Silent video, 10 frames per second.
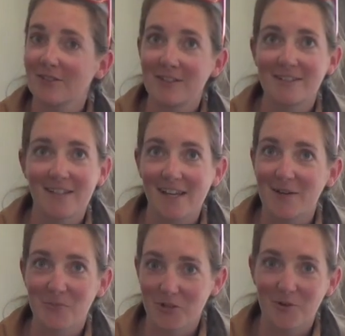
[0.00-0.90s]
looks like a
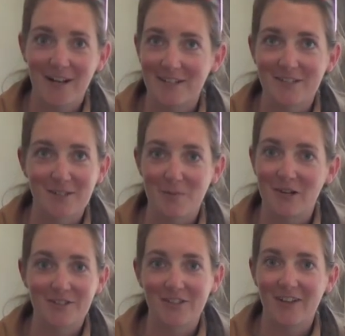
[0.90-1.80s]
Maguires
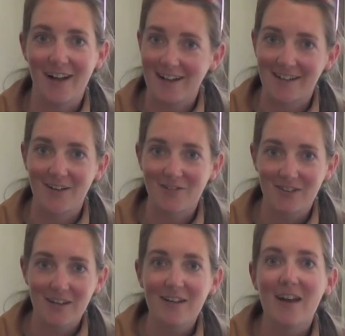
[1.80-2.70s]
commercial, I know.
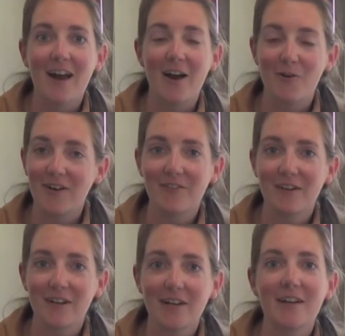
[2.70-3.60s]

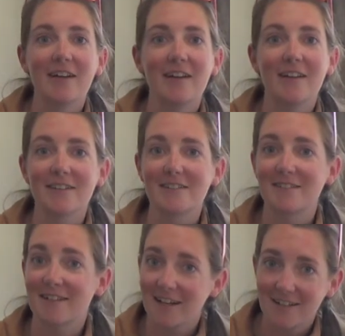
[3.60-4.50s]
However, it is
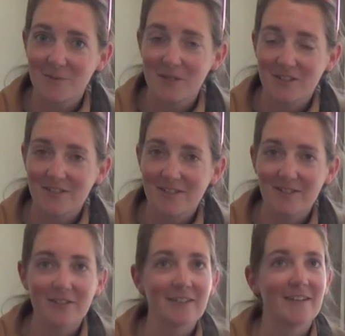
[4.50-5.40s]
not a
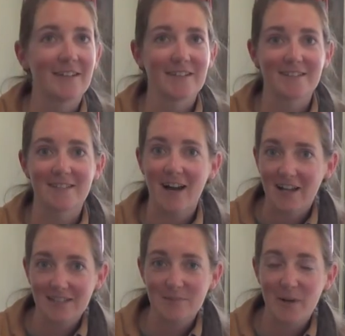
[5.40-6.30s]
commercial, it is
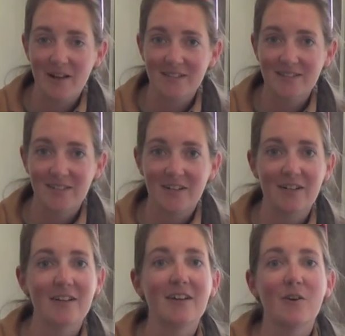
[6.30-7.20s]
not
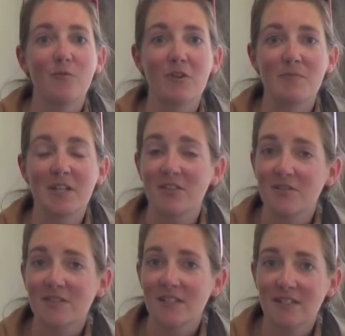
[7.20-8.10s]
sponsored. We've been
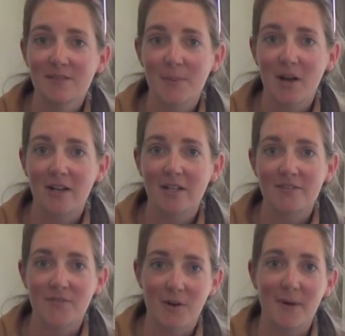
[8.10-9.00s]
using these
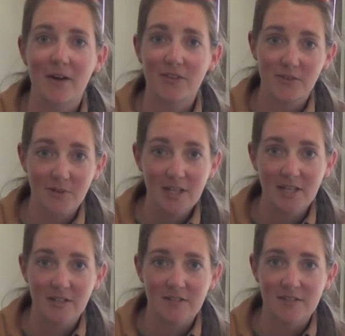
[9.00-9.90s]
products for about 3
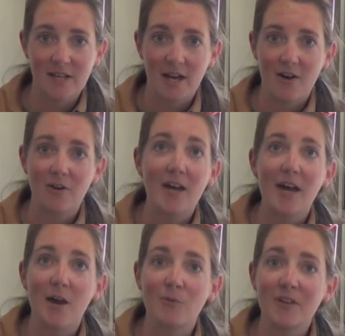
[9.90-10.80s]
years now,
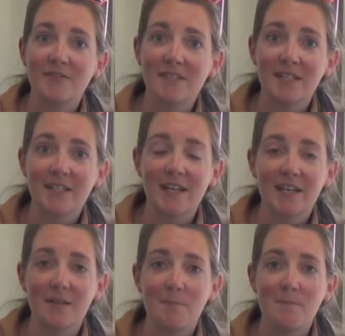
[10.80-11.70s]
and we've seen
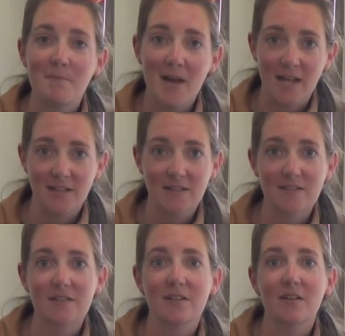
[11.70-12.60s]
an
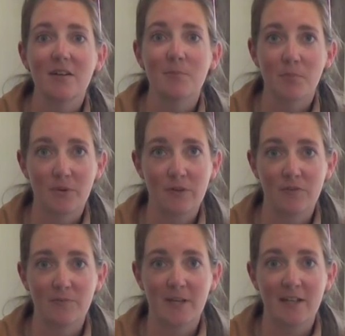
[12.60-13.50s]
immense
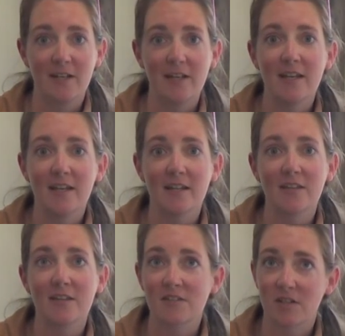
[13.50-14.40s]
improvement
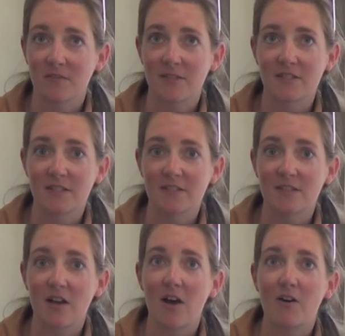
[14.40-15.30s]
in the surfaces
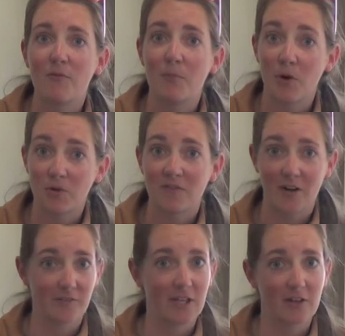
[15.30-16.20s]
of both of
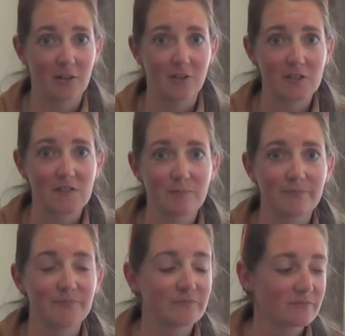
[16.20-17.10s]
our vehicles.
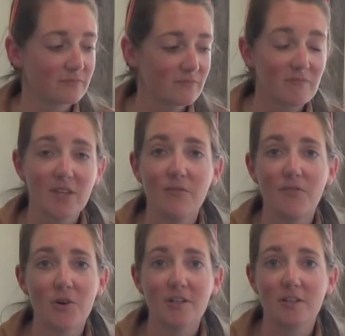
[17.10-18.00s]

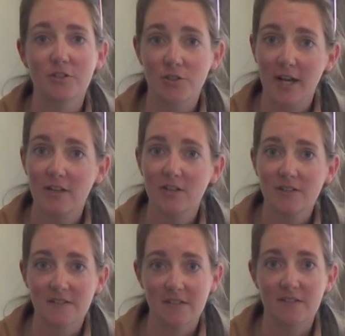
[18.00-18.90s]
For the trailer
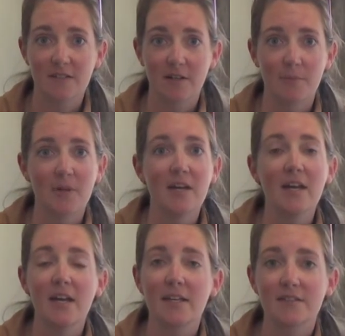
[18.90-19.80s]
system,
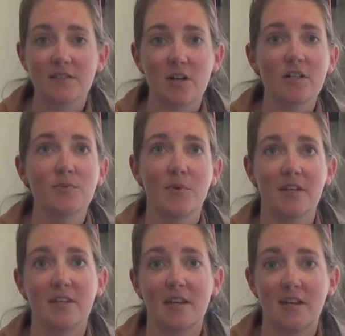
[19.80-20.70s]
it starts
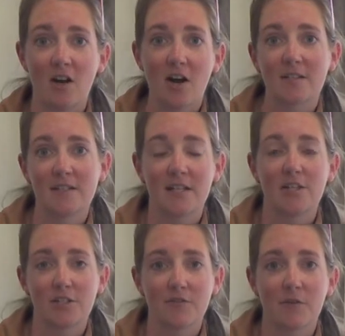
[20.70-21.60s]
with an
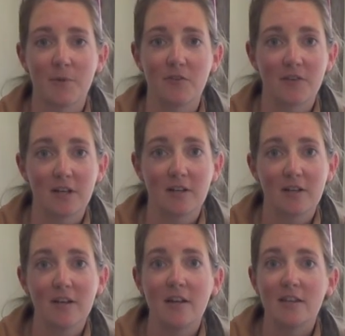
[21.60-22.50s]
oxidation remover.
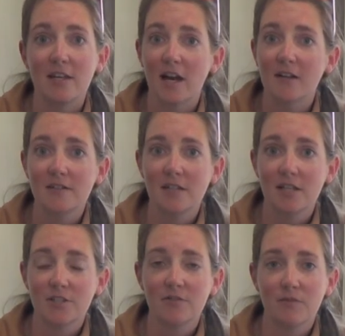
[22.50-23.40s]
The
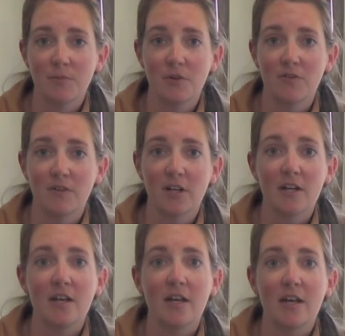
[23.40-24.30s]
oxidation
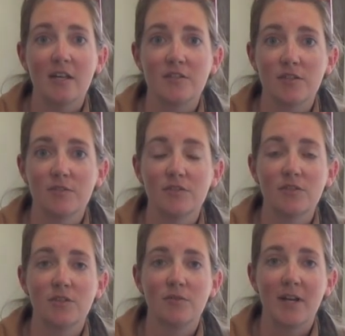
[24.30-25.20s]
remover is used
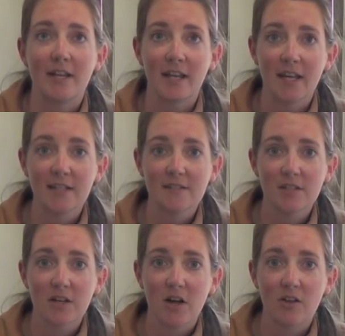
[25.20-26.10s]
to enhance
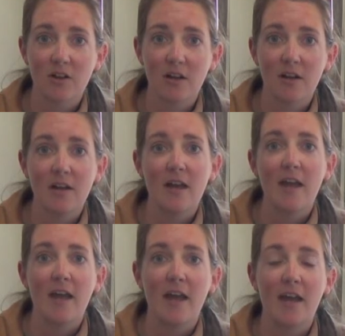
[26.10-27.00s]
the color
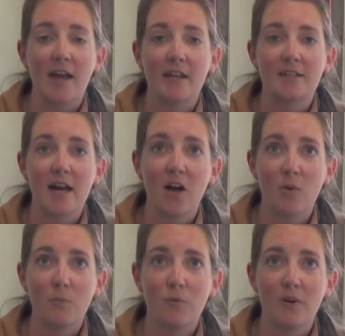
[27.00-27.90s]
and
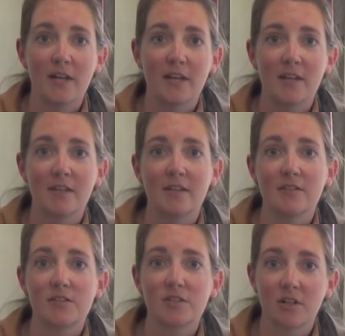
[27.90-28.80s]
help with
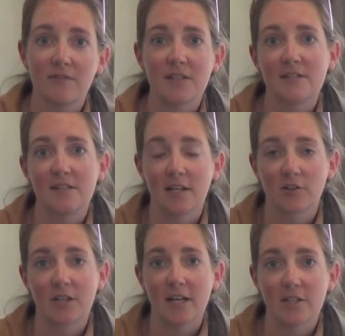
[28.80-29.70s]
surface
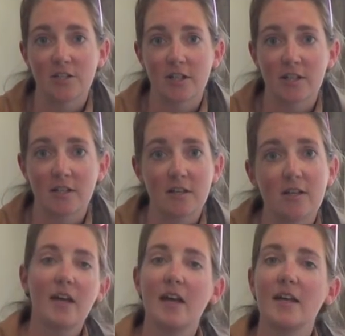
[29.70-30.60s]
degradation.
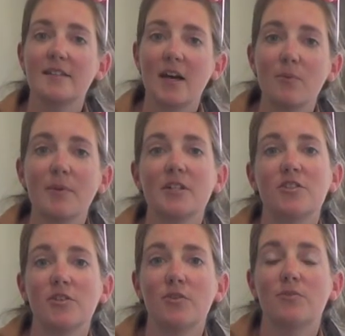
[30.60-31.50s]
It's helping
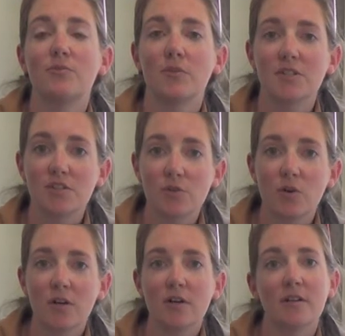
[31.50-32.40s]
to
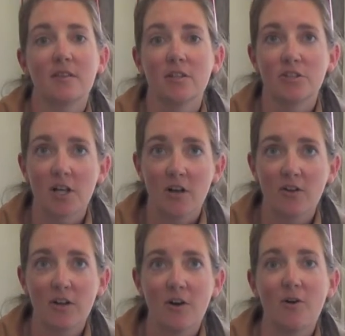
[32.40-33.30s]
restore the gel
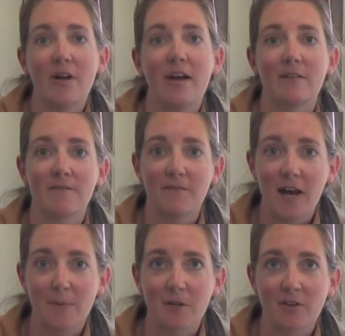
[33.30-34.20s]
coat and
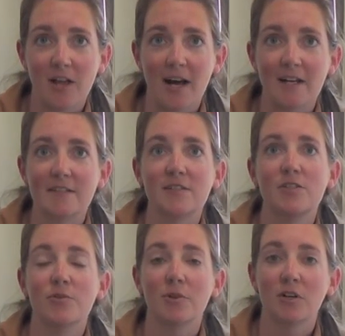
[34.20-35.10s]
fiberglass
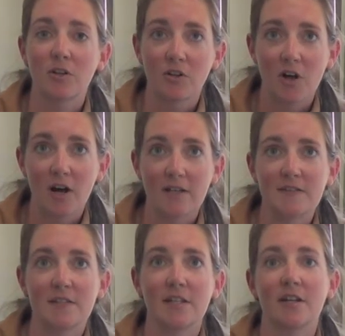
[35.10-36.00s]
to a
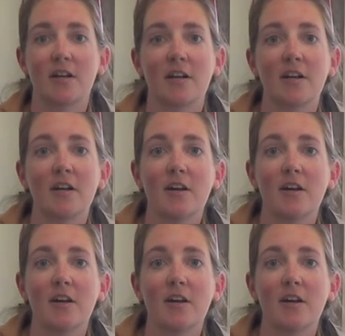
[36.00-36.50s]
glossier,